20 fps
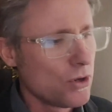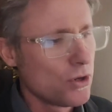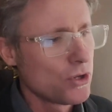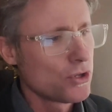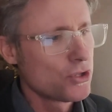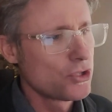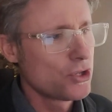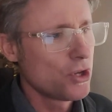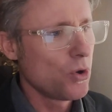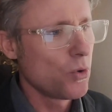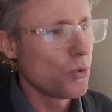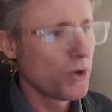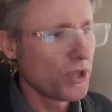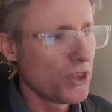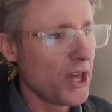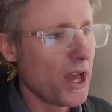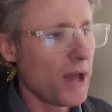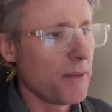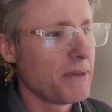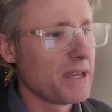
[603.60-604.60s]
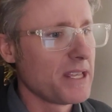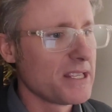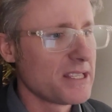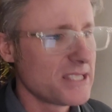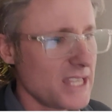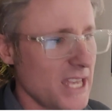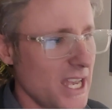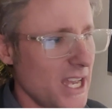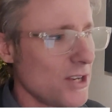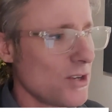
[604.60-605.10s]
So with that being
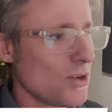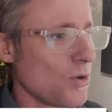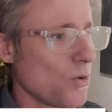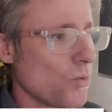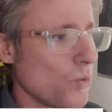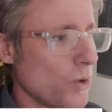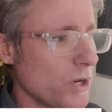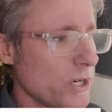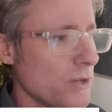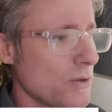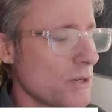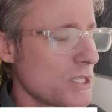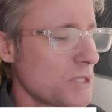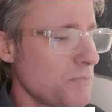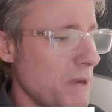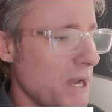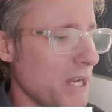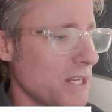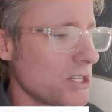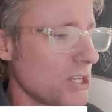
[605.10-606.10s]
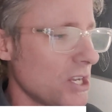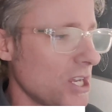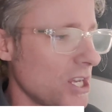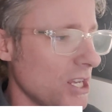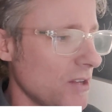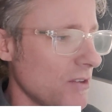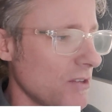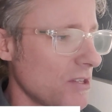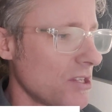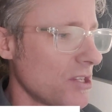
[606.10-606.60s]
said, what do you expect,
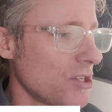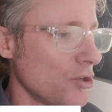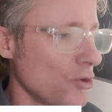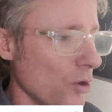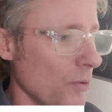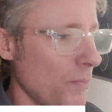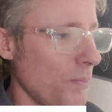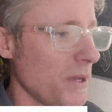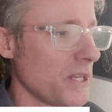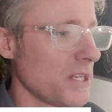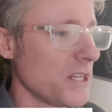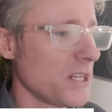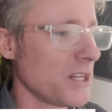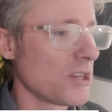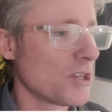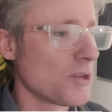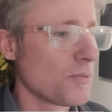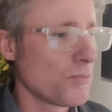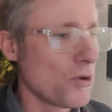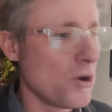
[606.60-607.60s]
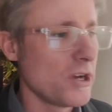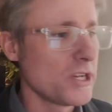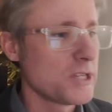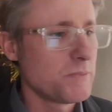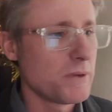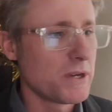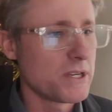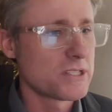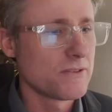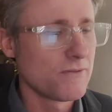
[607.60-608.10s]
in your opinion, the
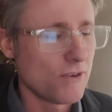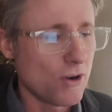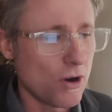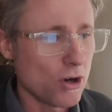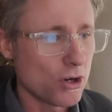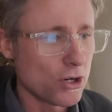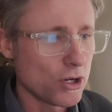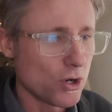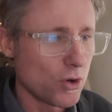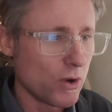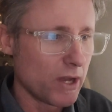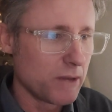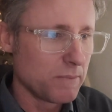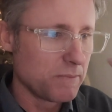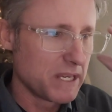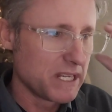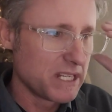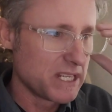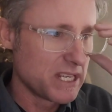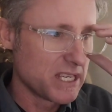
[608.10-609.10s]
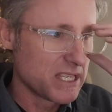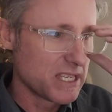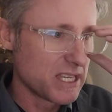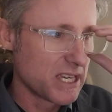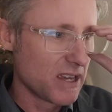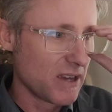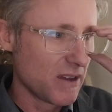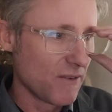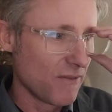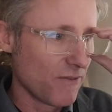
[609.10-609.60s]
prospects of Argo and
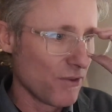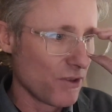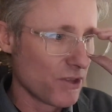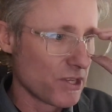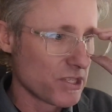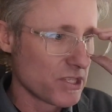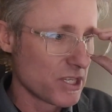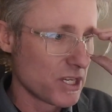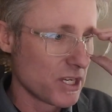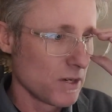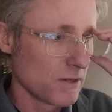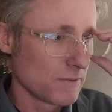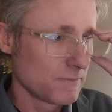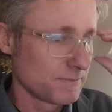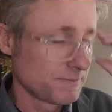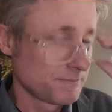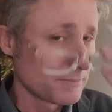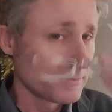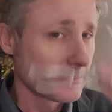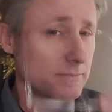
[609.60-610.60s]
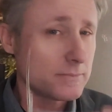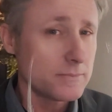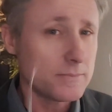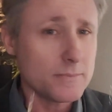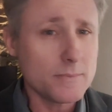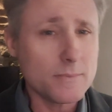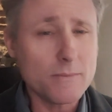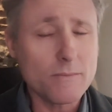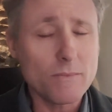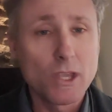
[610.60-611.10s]
BTC for this year?
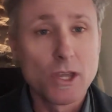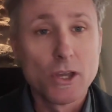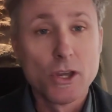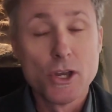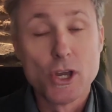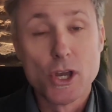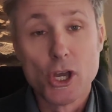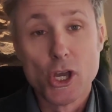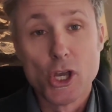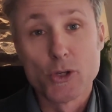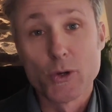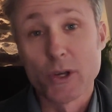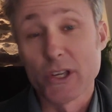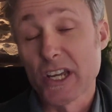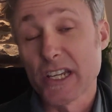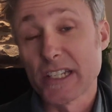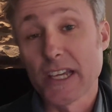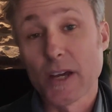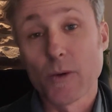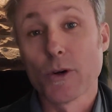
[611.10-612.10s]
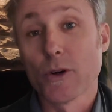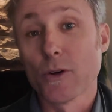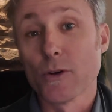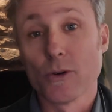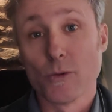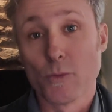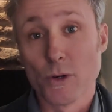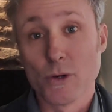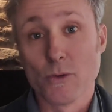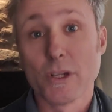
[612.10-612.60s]
So as I said,
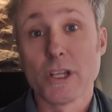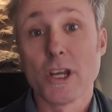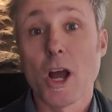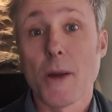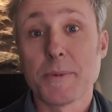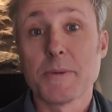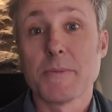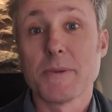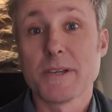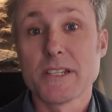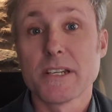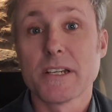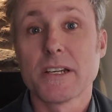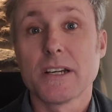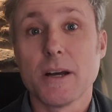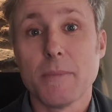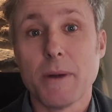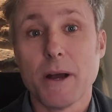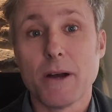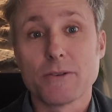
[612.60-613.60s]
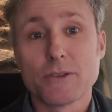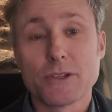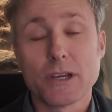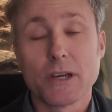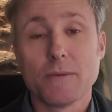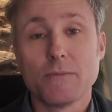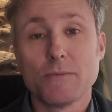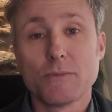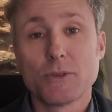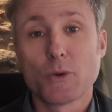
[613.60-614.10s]
we're really optimistic about
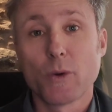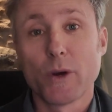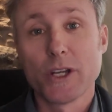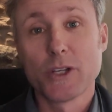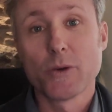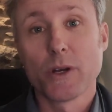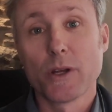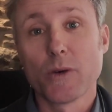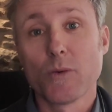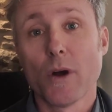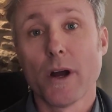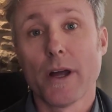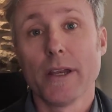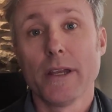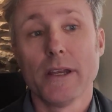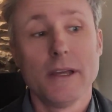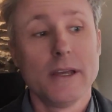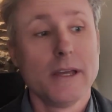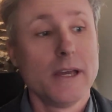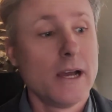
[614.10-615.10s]
2021.